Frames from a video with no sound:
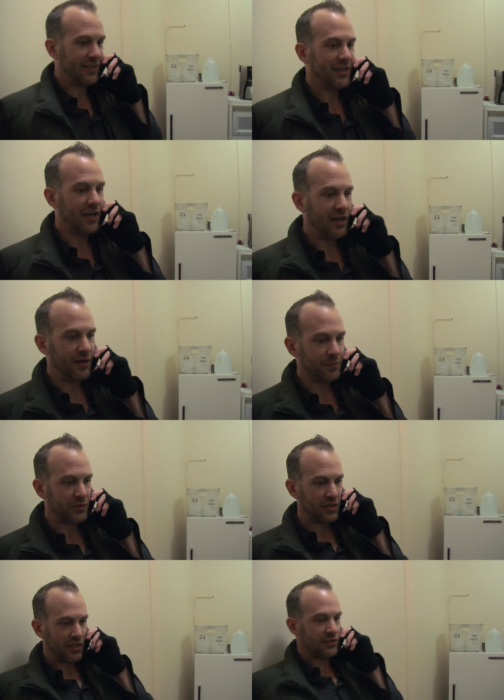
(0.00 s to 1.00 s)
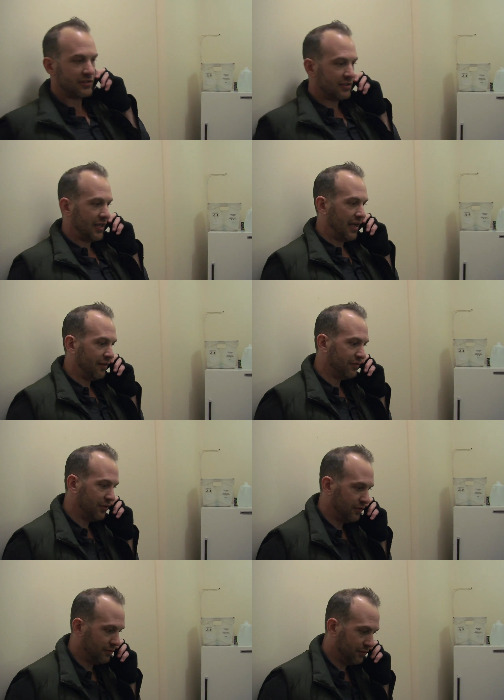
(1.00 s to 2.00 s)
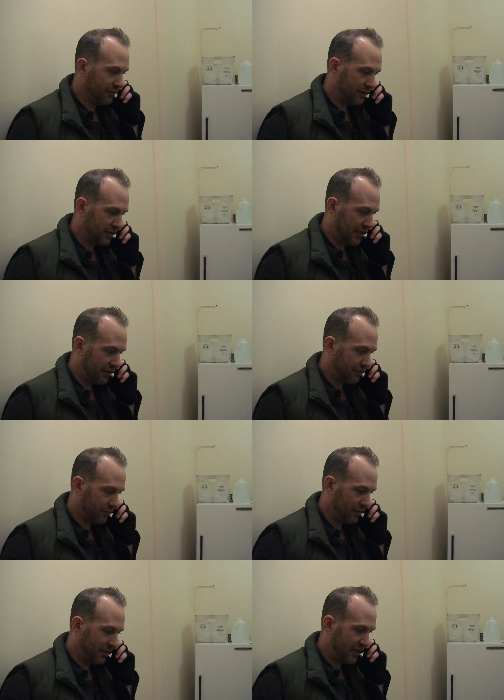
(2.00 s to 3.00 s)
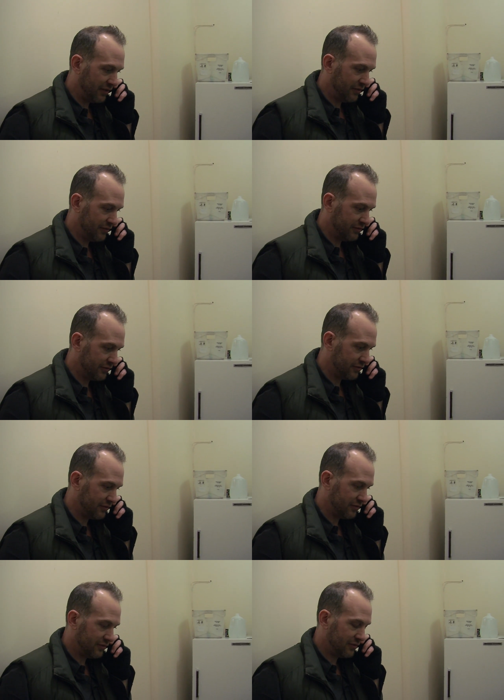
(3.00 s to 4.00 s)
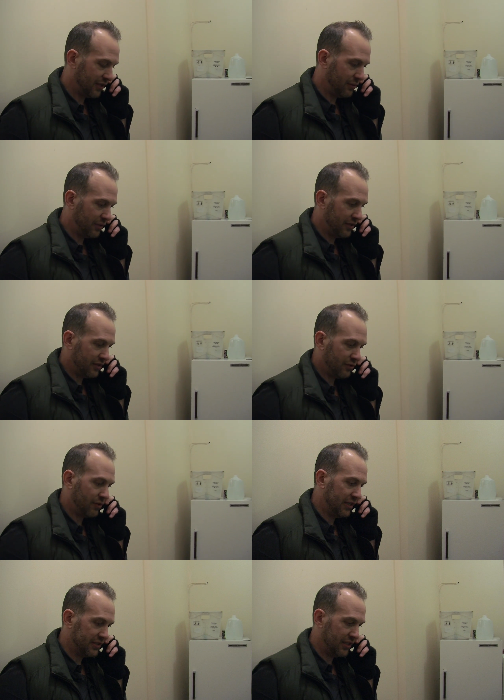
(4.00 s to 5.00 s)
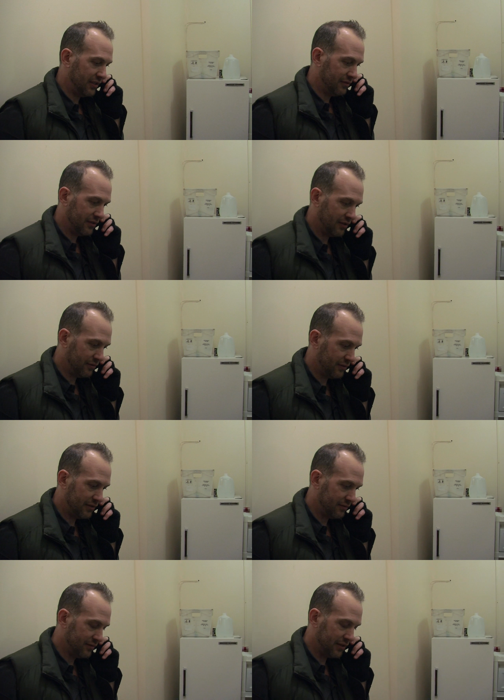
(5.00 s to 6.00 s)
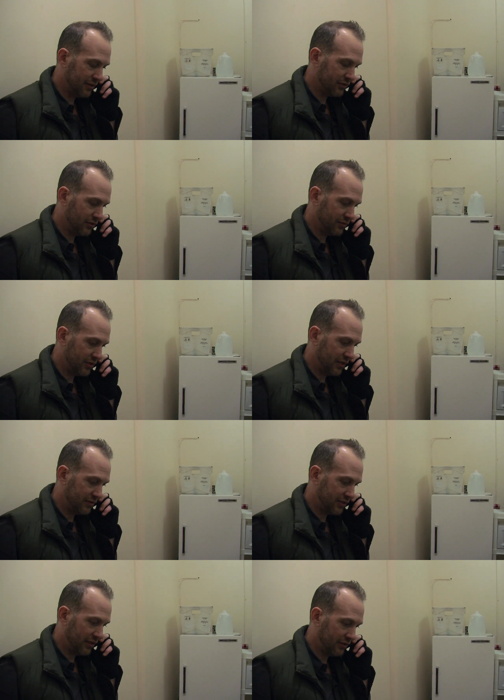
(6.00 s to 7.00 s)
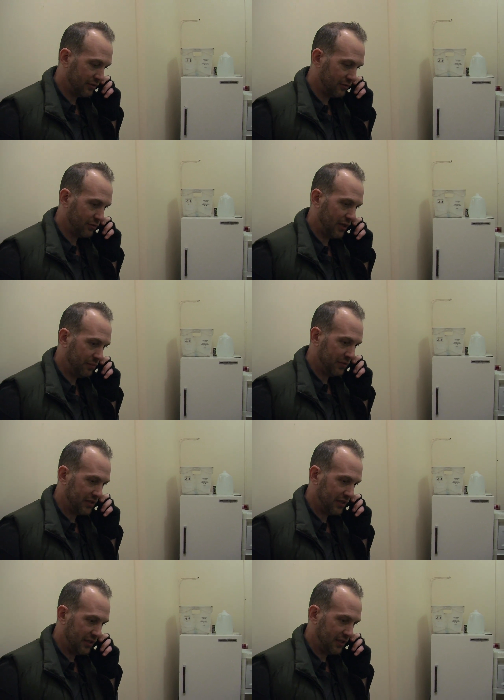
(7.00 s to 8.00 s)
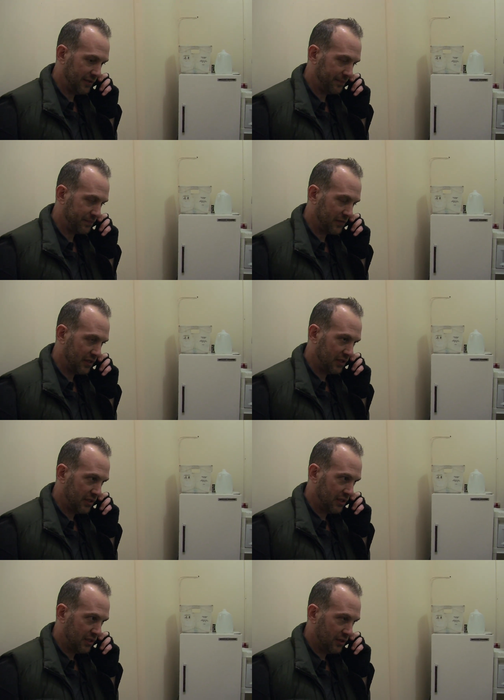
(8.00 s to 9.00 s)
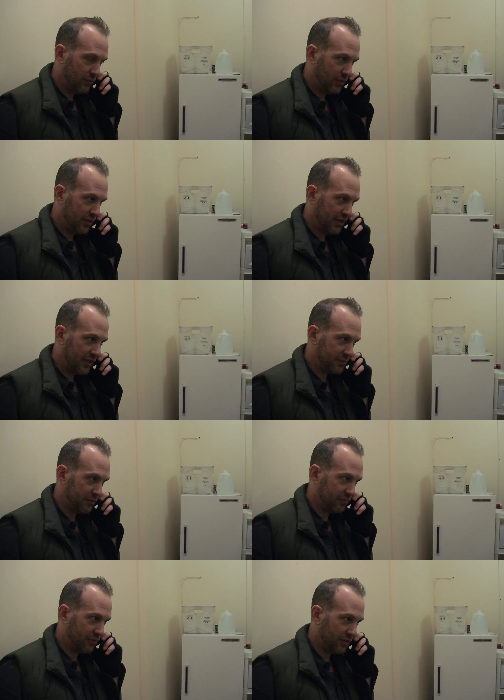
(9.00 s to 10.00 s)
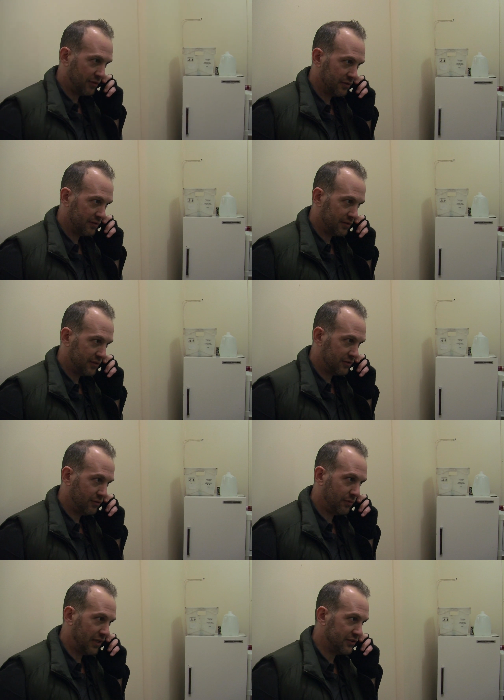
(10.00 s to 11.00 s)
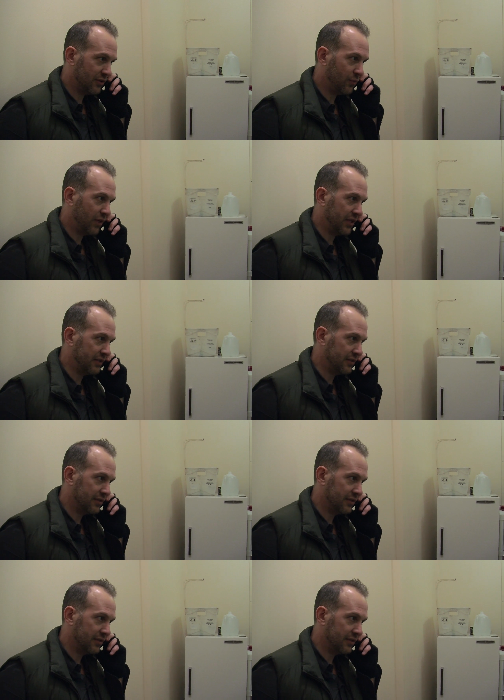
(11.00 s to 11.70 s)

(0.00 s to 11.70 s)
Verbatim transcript: Um, can I just have you get three bottles? They don't want anything crazy, you know, and, and the show's not selling great, but they uh, what they asked me for. It's two reds and a white